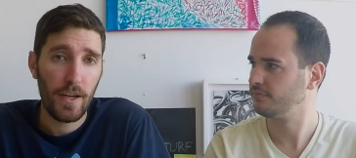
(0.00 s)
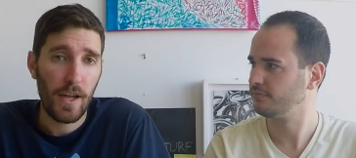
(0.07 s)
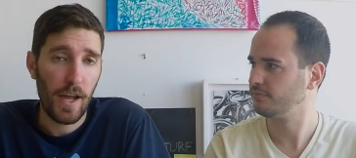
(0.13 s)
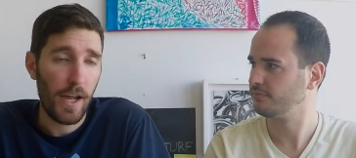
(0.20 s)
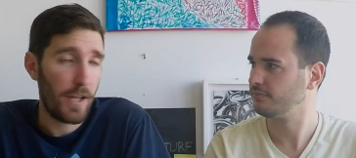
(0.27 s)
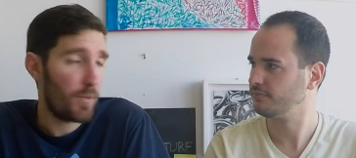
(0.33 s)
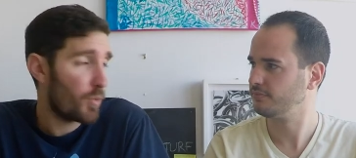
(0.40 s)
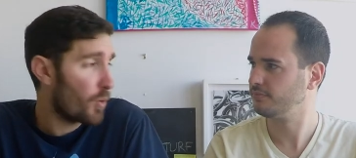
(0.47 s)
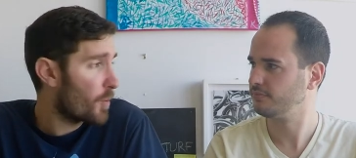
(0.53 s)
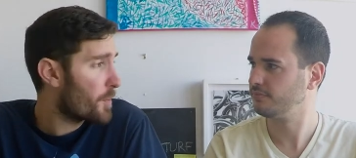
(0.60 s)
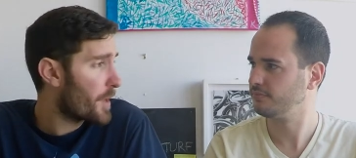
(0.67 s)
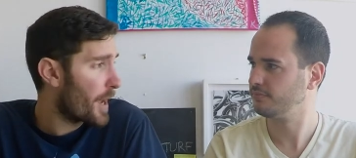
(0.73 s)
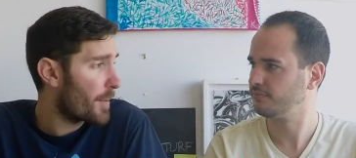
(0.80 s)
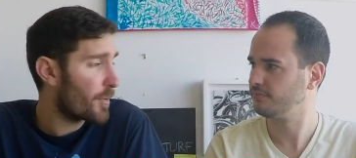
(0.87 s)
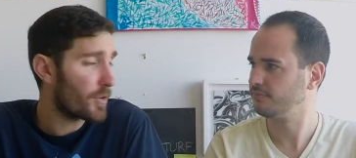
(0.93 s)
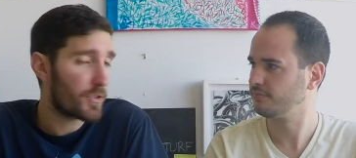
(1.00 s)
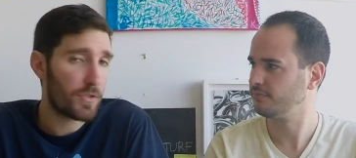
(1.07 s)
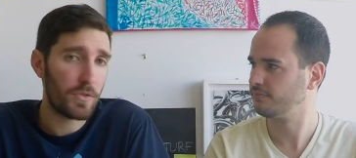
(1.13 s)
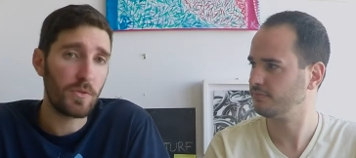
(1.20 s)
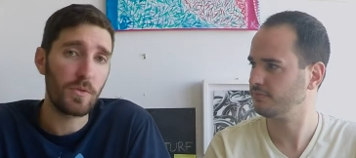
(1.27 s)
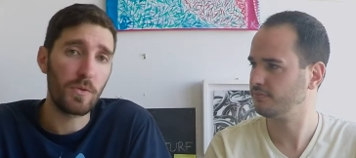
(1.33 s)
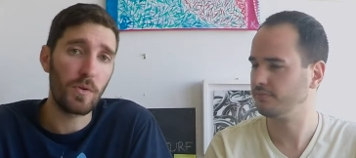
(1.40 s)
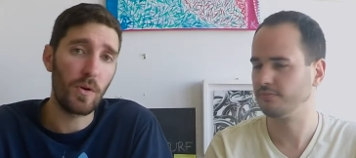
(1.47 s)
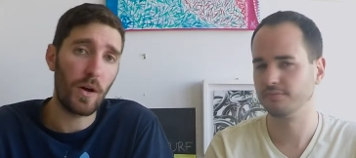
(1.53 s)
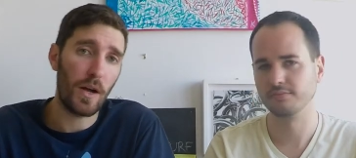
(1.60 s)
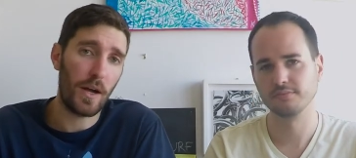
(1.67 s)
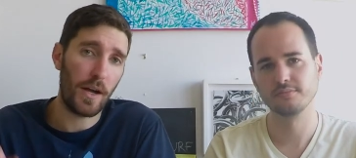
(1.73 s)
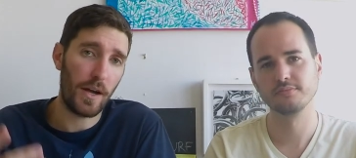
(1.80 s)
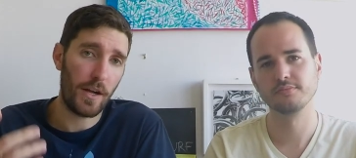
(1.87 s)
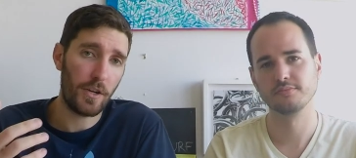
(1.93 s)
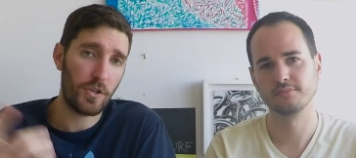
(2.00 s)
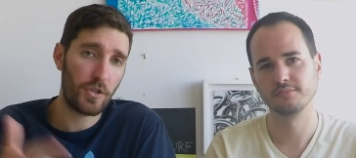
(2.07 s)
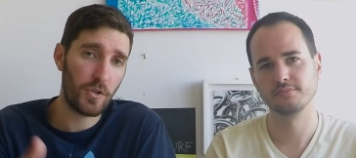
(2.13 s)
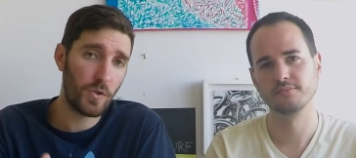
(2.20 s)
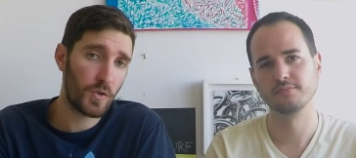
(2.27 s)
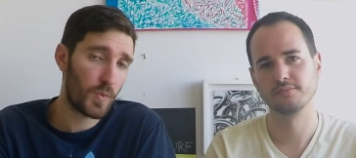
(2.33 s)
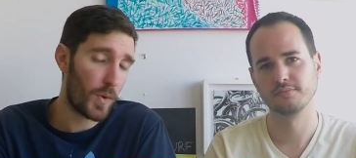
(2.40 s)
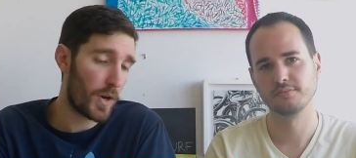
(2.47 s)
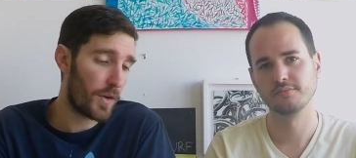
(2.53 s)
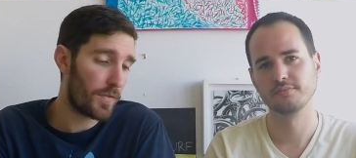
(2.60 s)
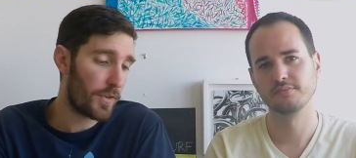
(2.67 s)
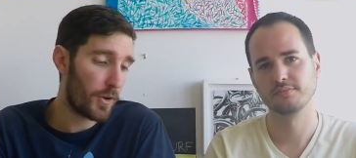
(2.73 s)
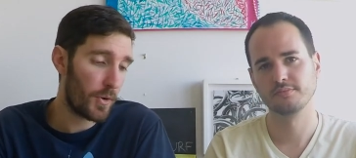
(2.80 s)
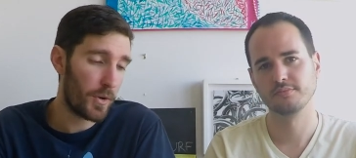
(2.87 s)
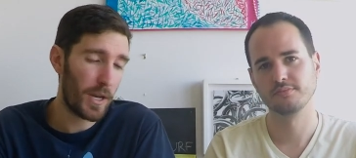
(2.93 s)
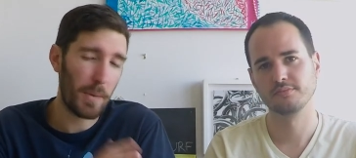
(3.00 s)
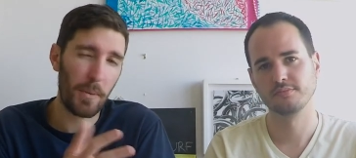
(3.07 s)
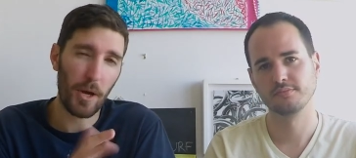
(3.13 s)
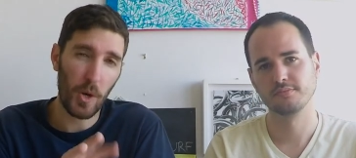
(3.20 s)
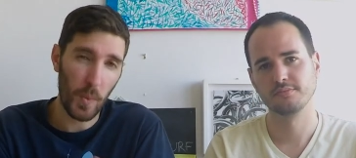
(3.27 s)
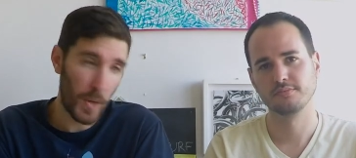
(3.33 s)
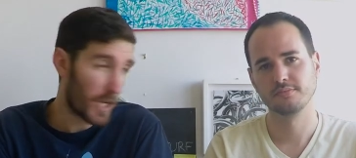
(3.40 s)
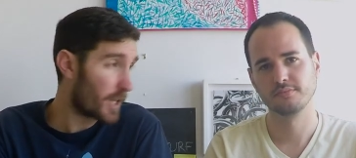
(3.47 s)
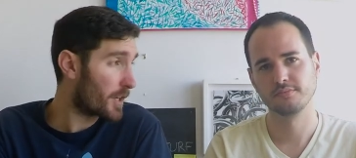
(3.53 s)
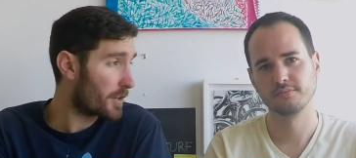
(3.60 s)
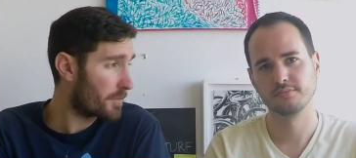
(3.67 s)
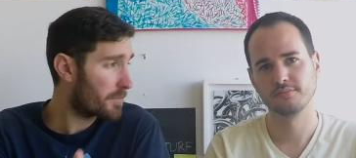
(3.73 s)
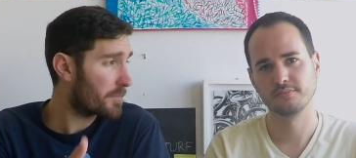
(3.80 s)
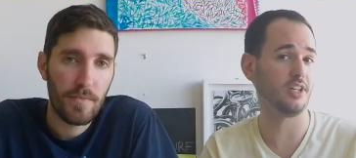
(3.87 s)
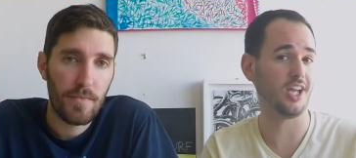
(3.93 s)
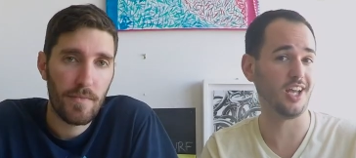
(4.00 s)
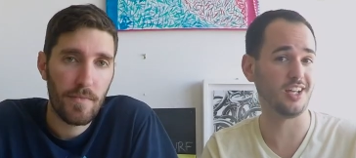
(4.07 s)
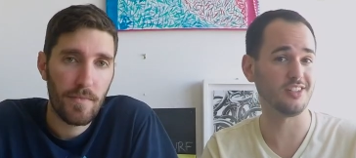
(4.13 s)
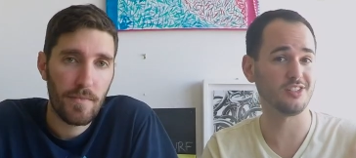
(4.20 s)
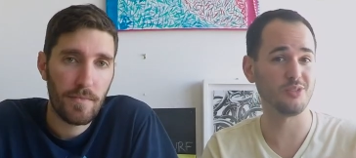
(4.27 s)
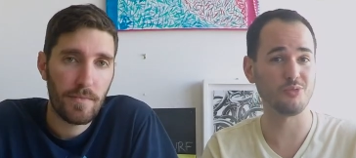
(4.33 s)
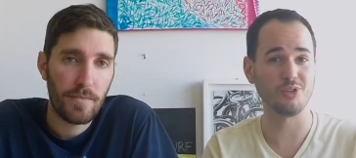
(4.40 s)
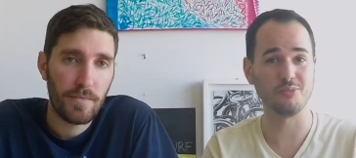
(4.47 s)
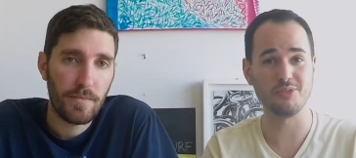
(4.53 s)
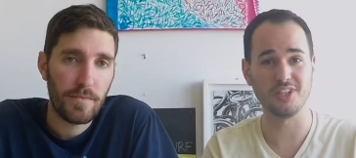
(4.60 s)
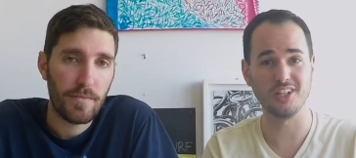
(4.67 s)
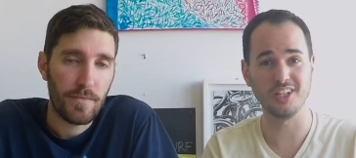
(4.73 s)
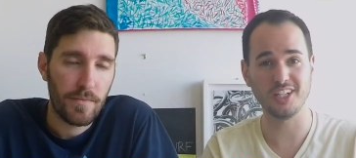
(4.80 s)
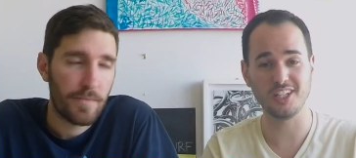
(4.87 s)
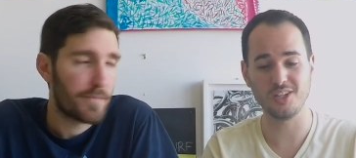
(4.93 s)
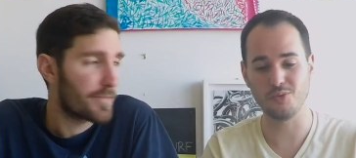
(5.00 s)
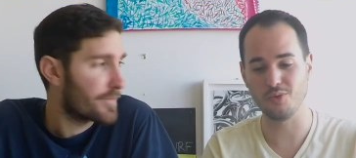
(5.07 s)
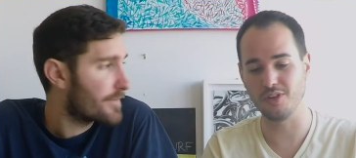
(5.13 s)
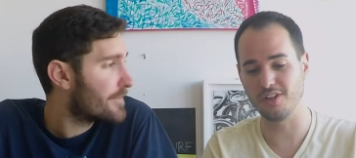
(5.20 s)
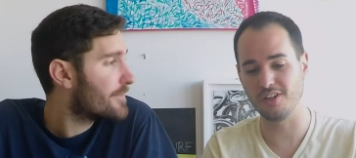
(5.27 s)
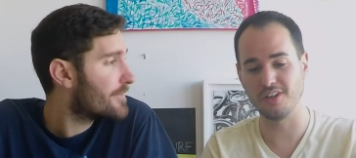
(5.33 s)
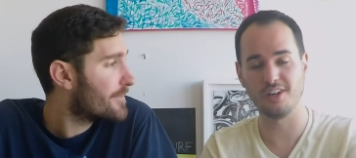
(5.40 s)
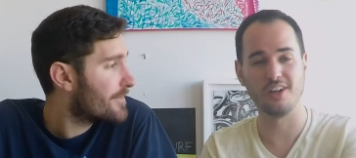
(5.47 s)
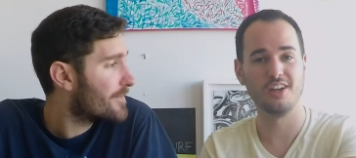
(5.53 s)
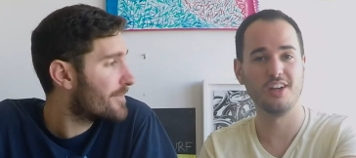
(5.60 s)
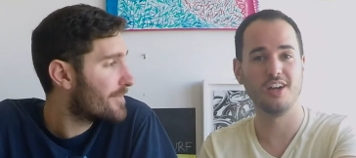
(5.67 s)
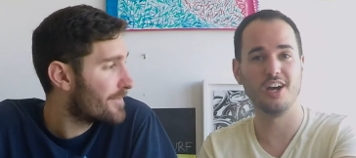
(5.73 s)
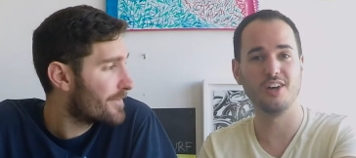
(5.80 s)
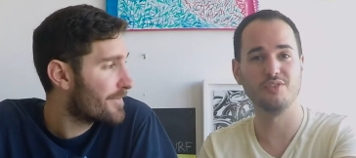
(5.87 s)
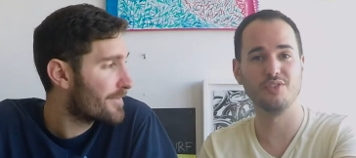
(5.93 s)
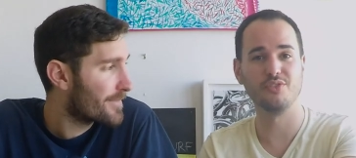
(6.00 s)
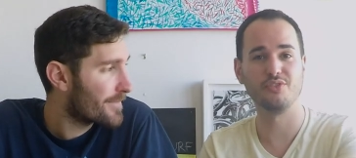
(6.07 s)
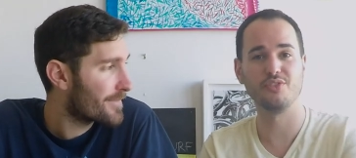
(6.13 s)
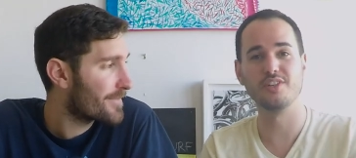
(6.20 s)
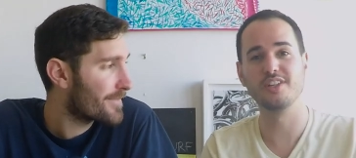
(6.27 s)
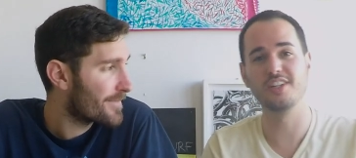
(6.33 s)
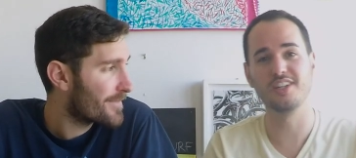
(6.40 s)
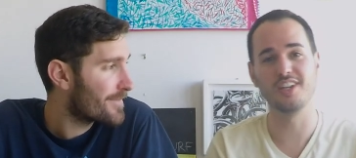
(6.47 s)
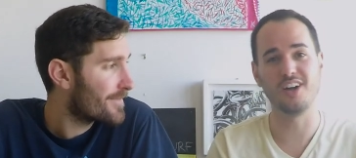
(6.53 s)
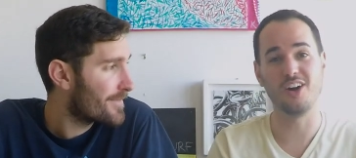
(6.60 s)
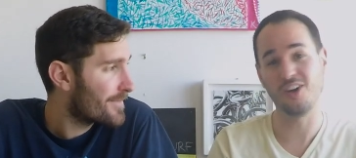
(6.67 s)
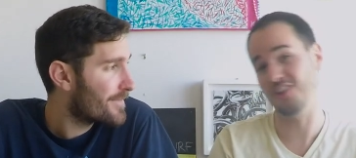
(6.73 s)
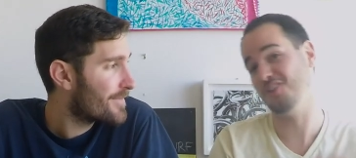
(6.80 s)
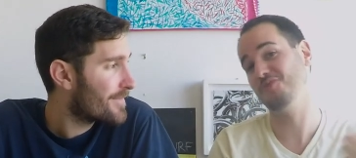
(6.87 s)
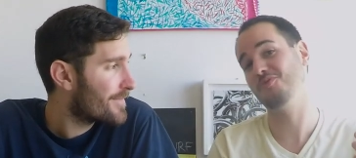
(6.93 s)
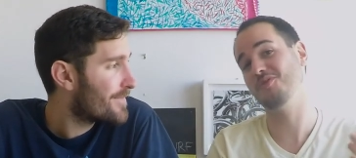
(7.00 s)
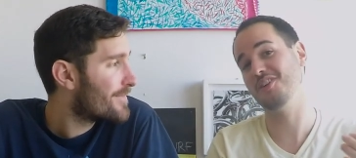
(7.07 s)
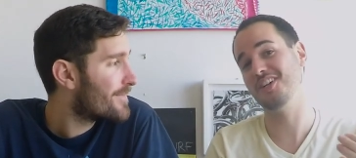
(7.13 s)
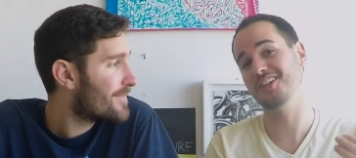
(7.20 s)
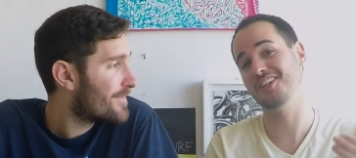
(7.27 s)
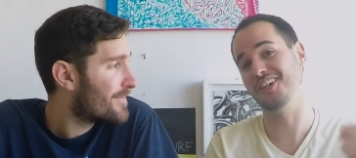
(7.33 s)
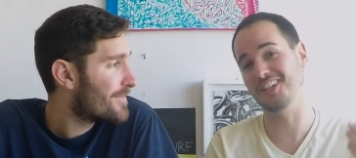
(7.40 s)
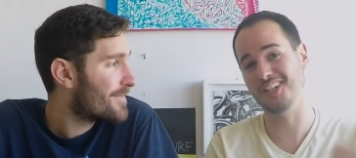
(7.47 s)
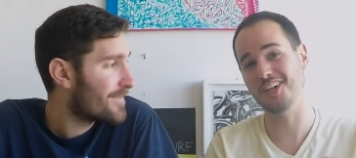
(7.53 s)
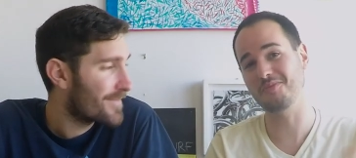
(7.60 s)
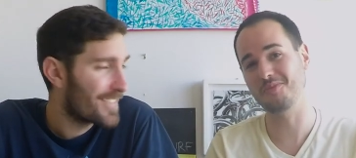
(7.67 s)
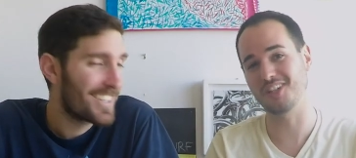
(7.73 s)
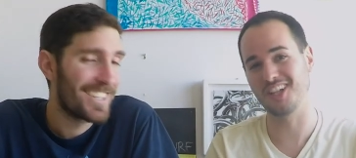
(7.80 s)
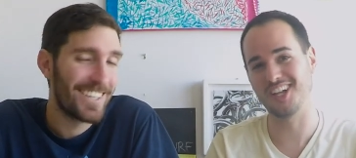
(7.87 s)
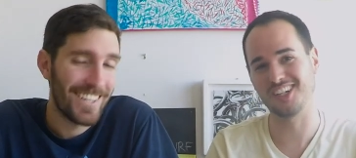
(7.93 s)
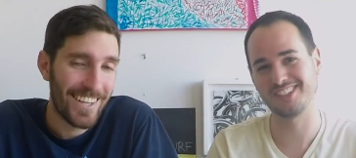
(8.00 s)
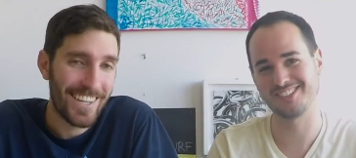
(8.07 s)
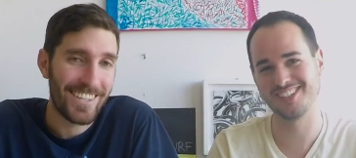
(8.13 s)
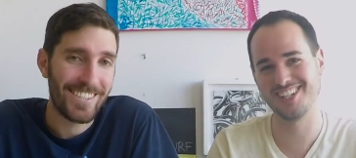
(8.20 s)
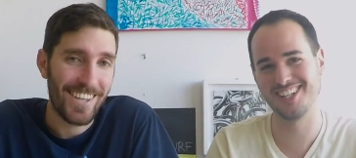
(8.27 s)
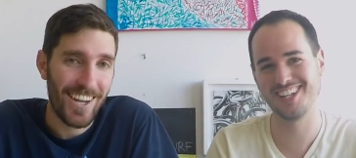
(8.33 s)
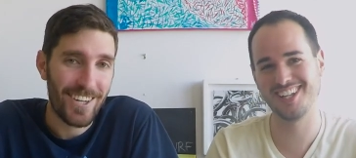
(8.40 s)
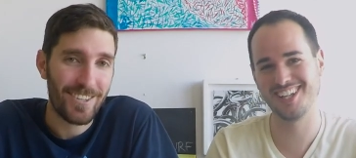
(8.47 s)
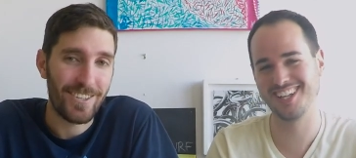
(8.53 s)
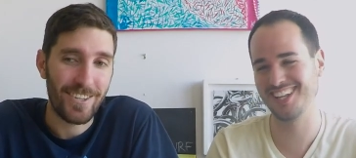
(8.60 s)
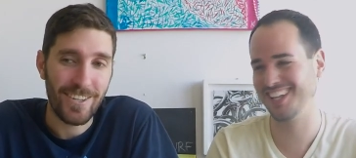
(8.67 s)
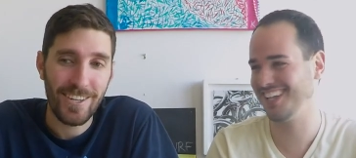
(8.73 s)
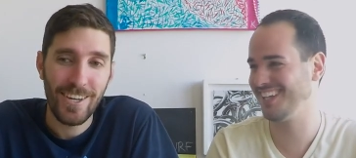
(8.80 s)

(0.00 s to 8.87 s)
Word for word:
Speaker 1: And we'll be able to uh, choose one of you in about a week.
Speaker 2: And someone will be the lucky winner of a free all in one alarm clock. Exactly.